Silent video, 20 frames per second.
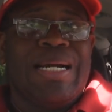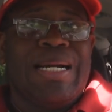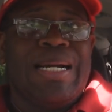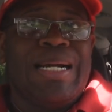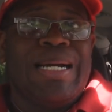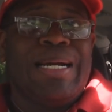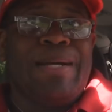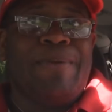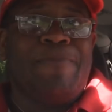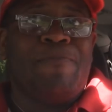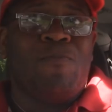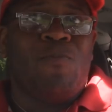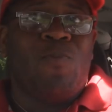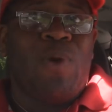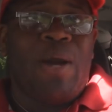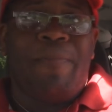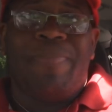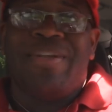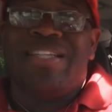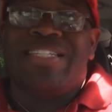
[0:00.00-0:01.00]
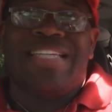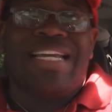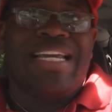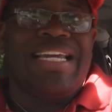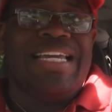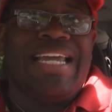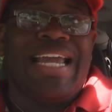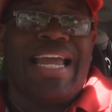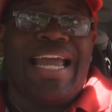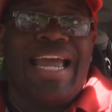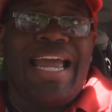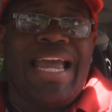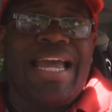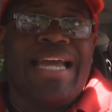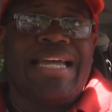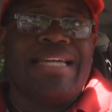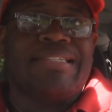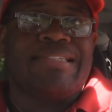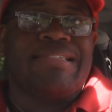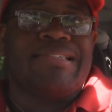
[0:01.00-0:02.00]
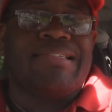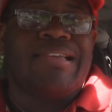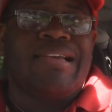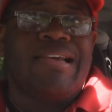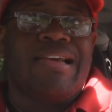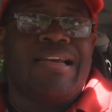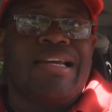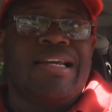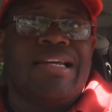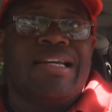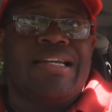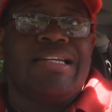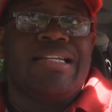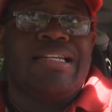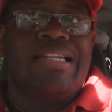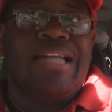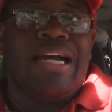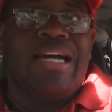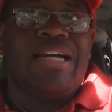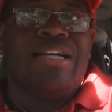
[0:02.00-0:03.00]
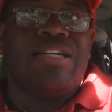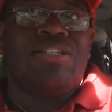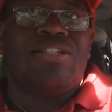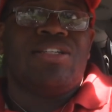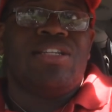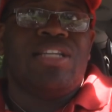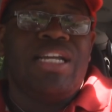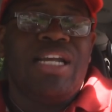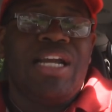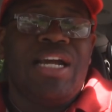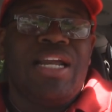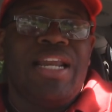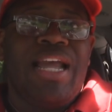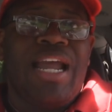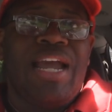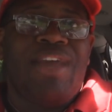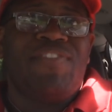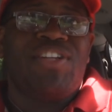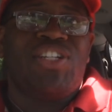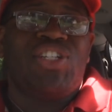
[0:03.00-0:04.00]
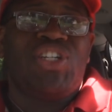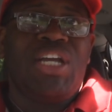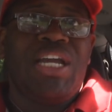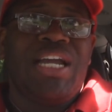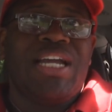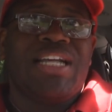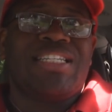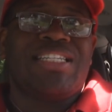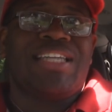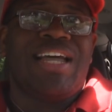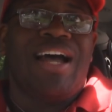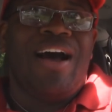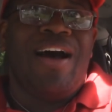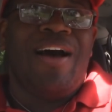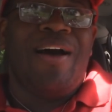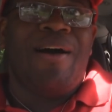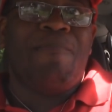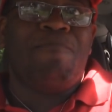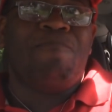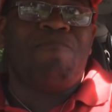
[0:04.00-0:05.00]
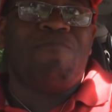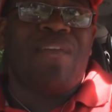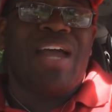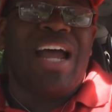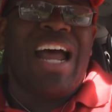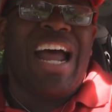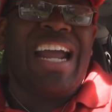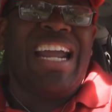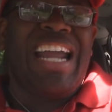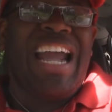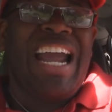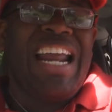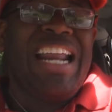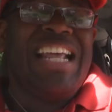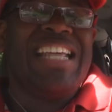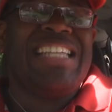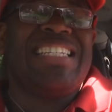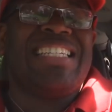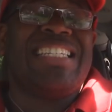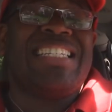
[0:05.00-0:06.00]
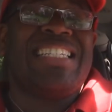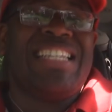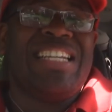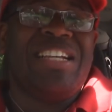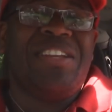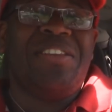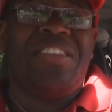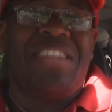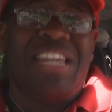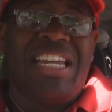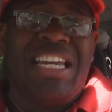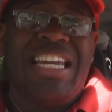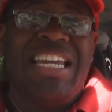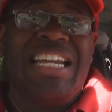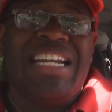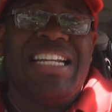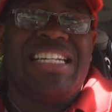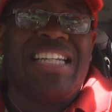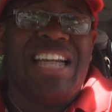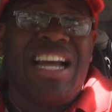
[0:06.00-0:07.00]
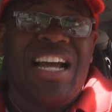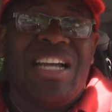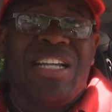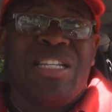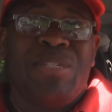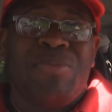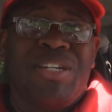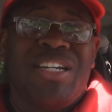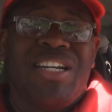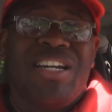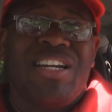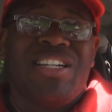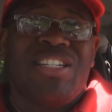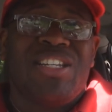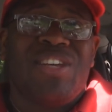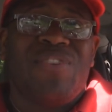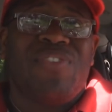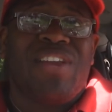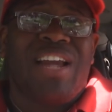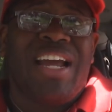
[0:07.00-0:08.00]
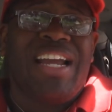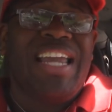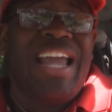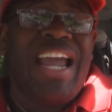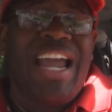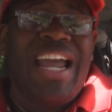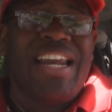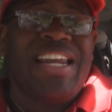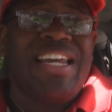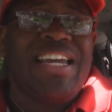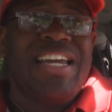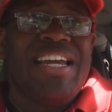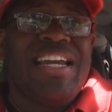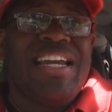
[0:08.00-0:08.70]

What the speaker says: weapons that he has, does Leon have a chance? I kind of still think he does, because again,